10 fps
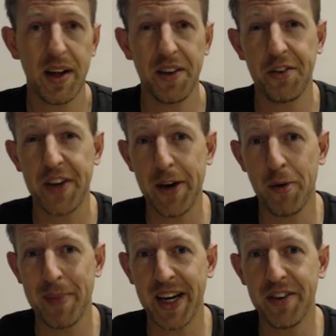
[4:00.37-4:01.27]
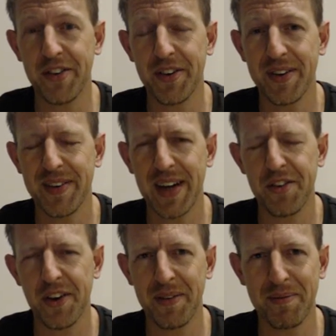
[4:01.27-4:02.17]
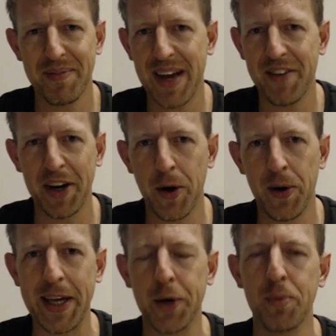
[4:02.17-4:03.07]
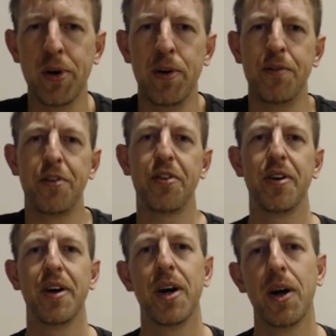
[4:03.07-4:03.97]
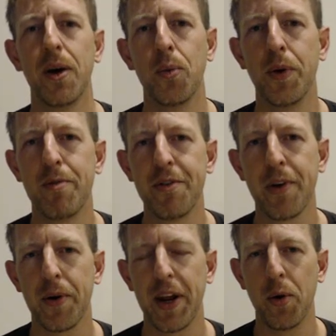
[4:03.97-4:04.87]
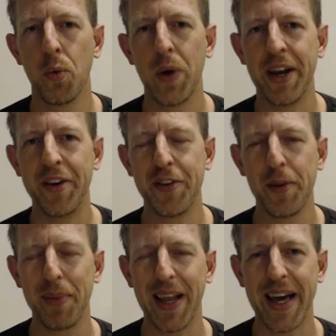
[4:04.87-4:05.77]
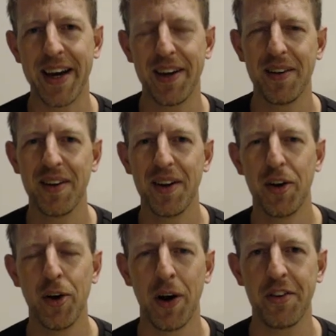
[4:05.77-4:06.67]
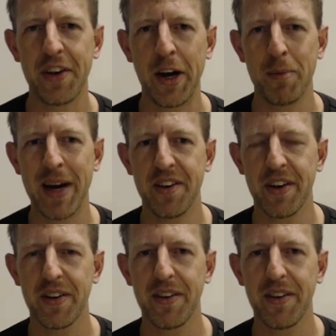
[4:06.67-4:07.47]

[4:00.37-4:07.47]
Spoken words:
stalemate, as in having no legal moves, would result in a win to the player not stalemated.